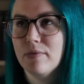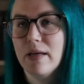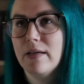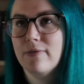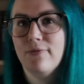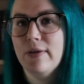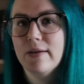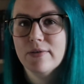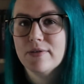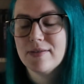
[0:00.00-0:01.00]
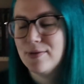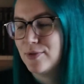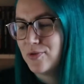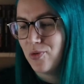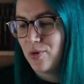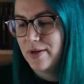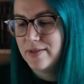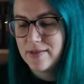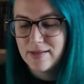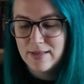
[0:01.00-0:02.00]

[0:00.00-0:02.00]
like, fetus stories.